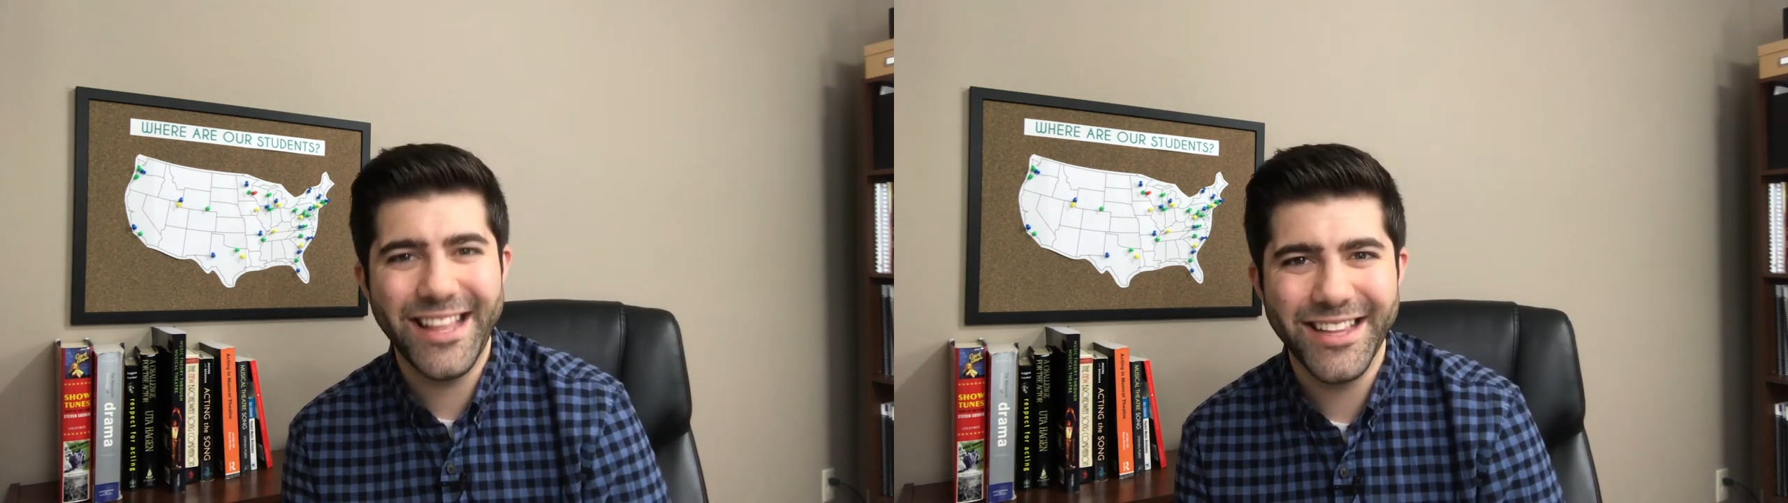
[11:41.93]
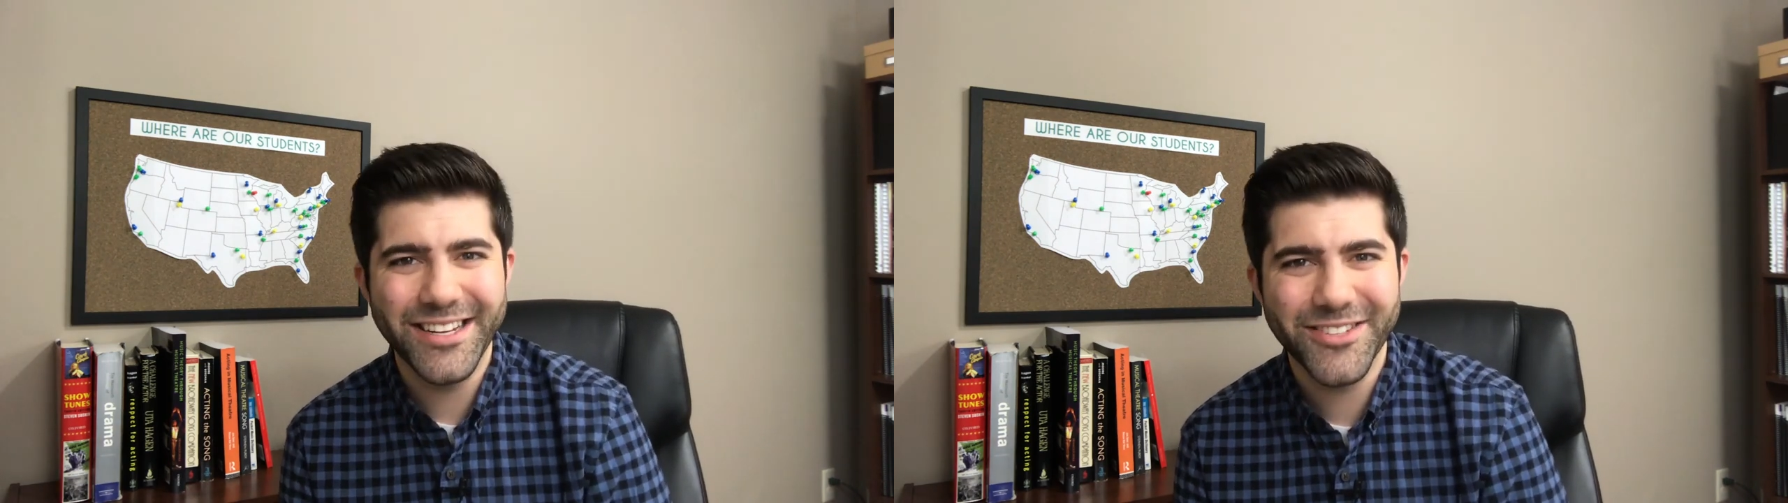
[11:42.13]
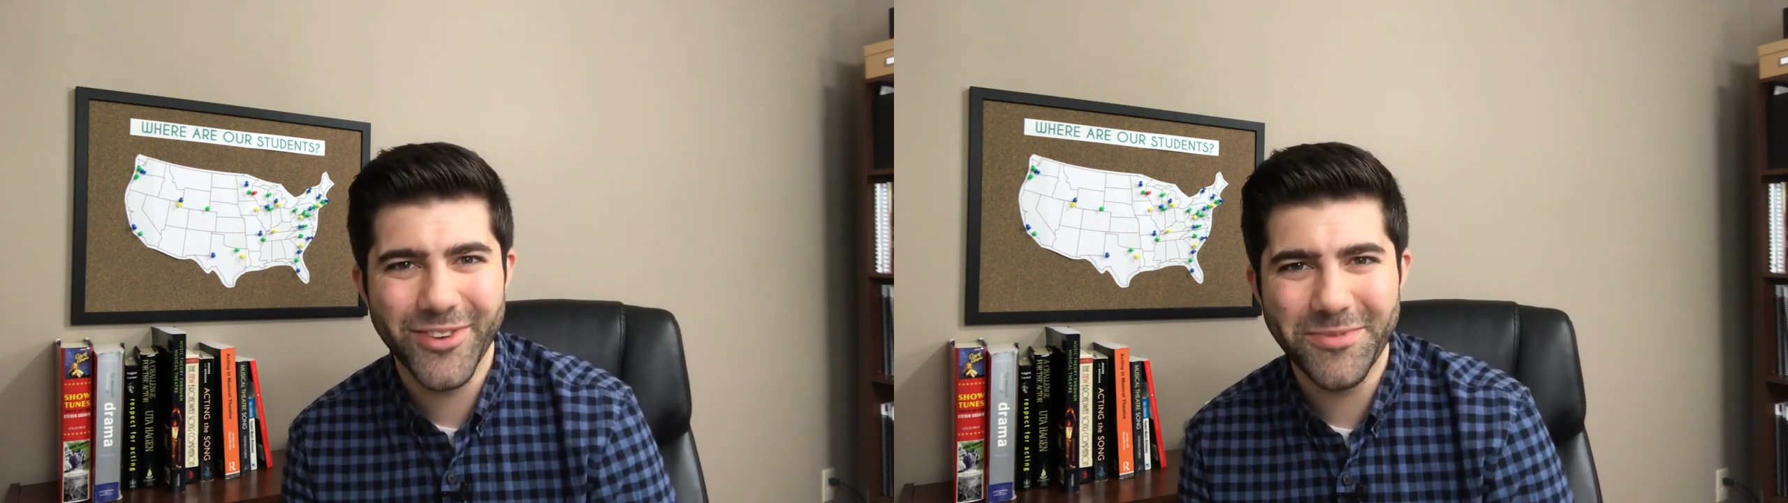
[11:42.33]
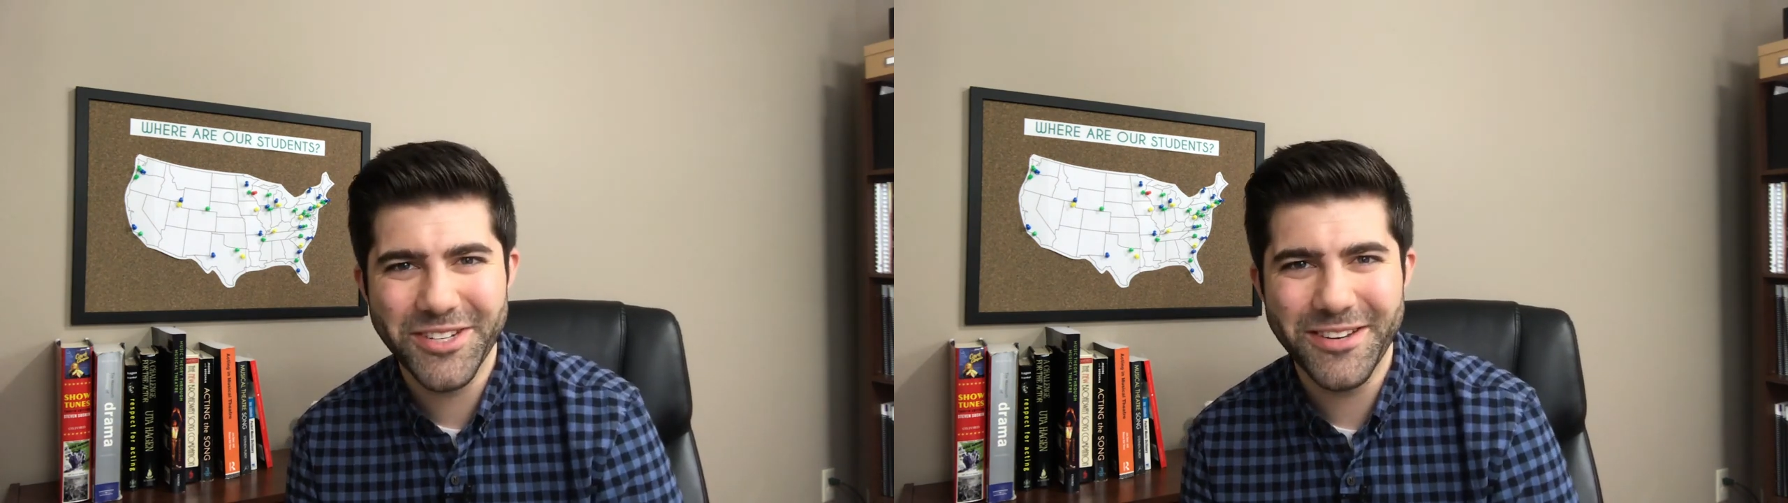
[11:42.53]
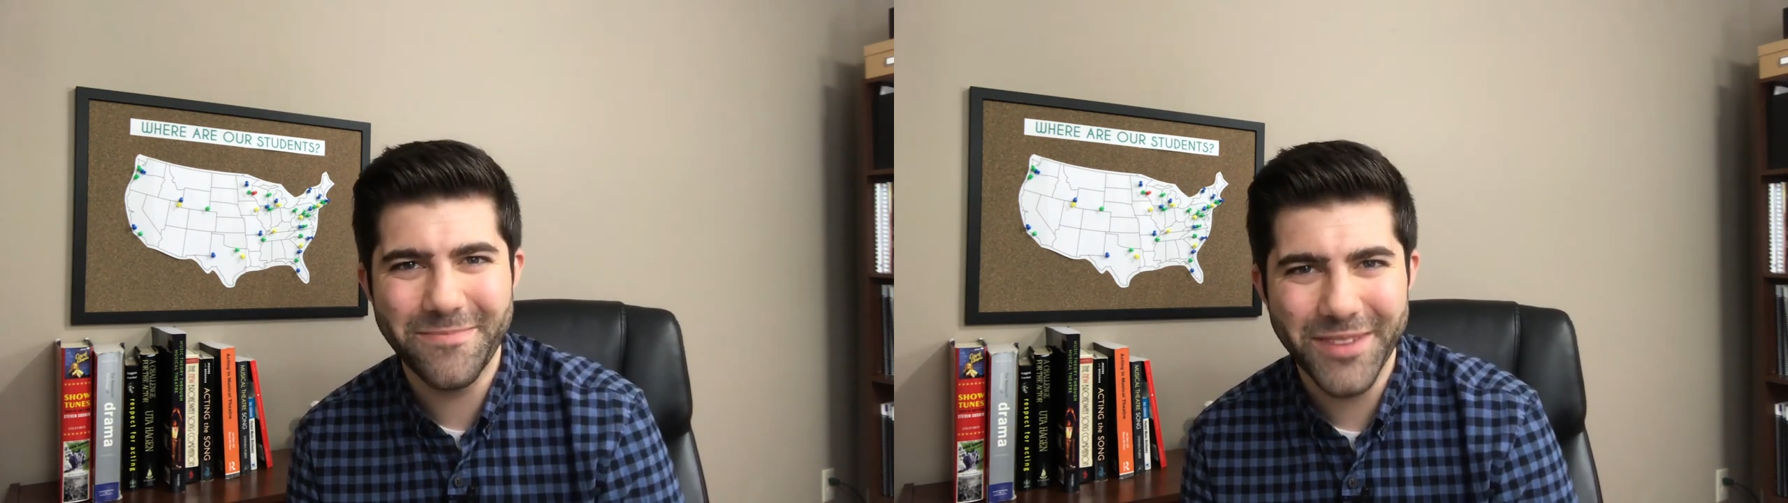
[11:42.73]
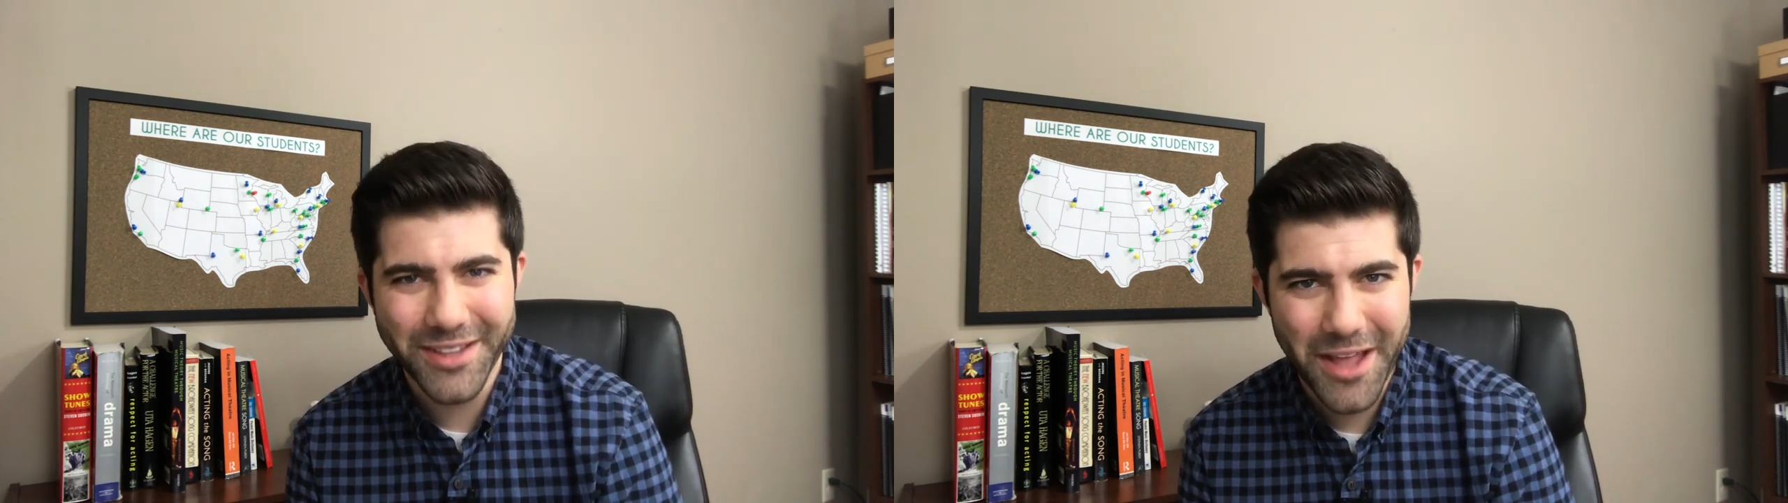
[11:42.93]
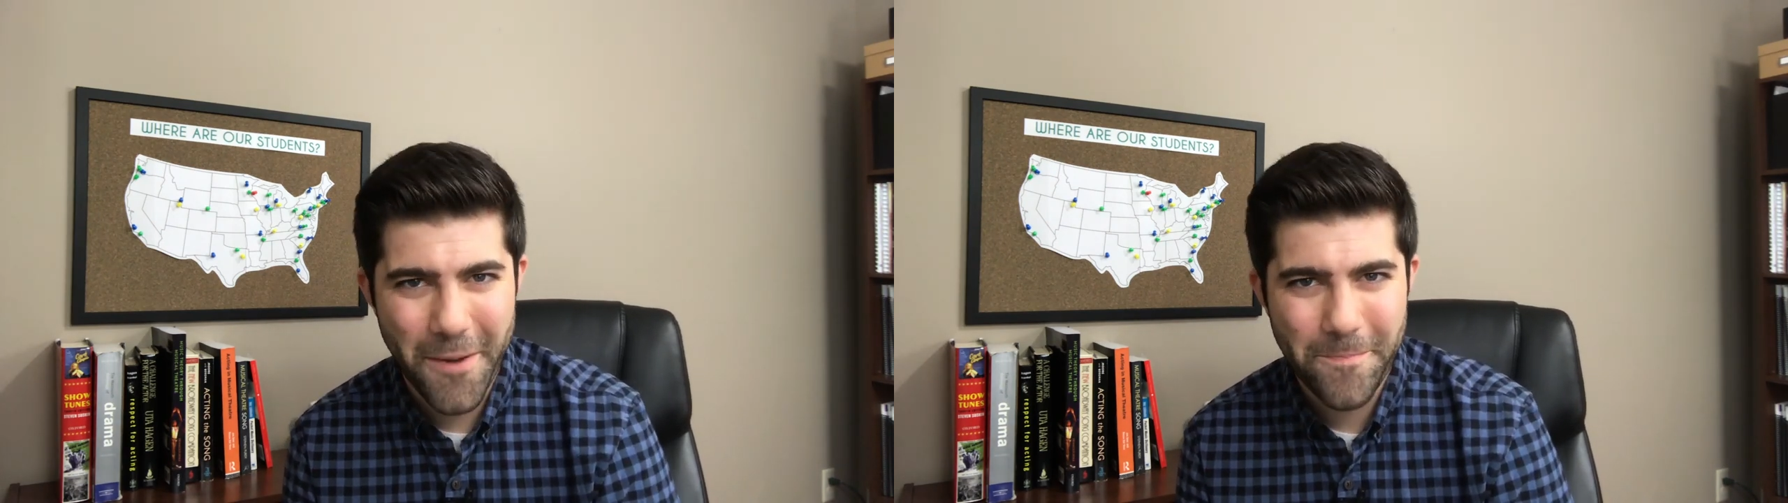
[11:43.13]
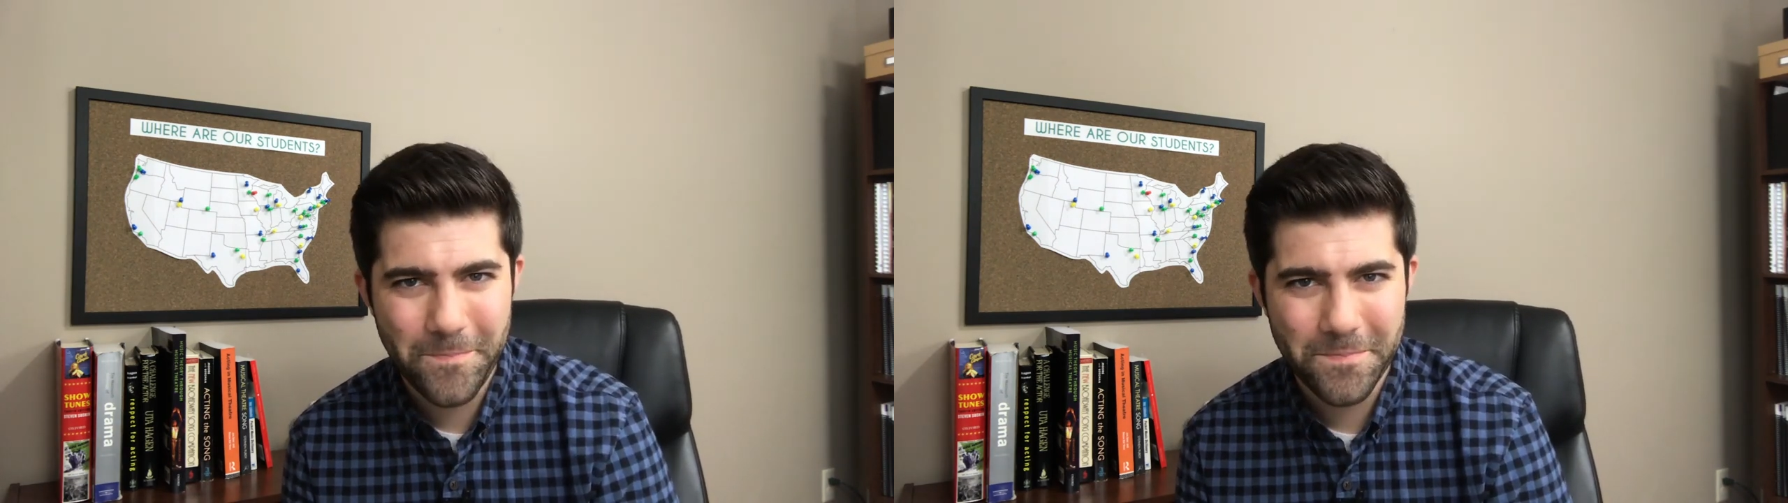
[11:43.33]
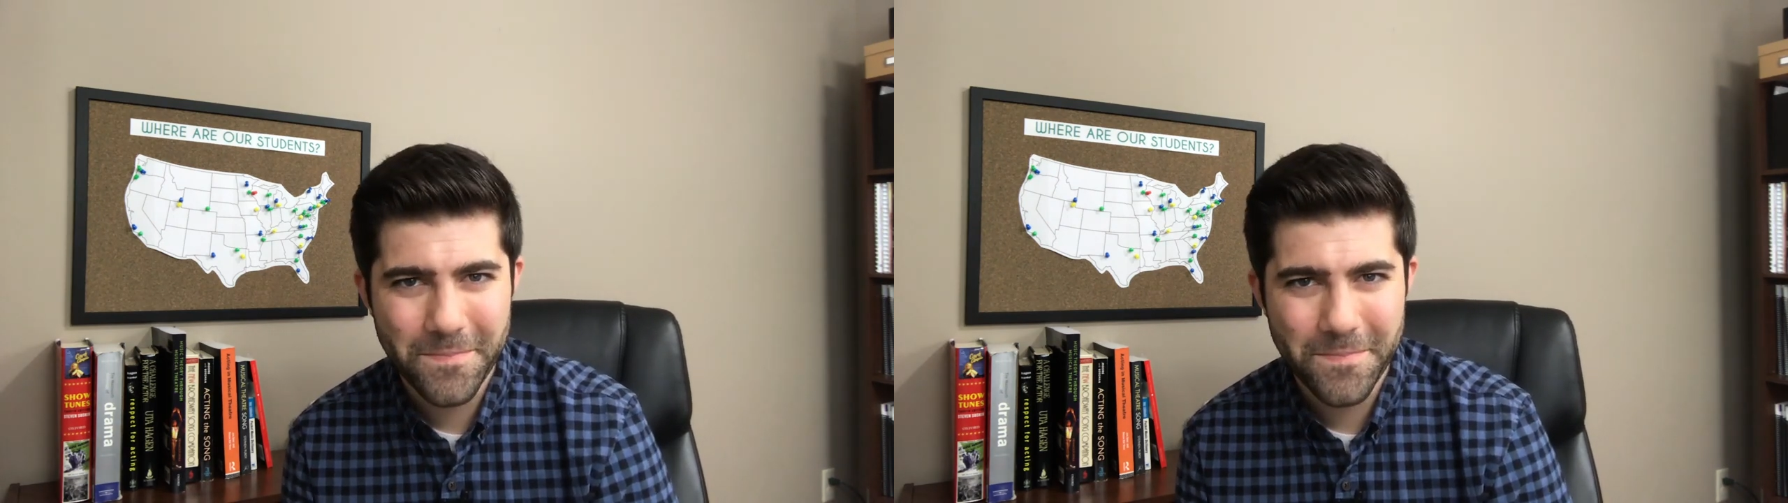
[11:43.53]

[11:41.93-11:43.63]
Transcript: in the description below.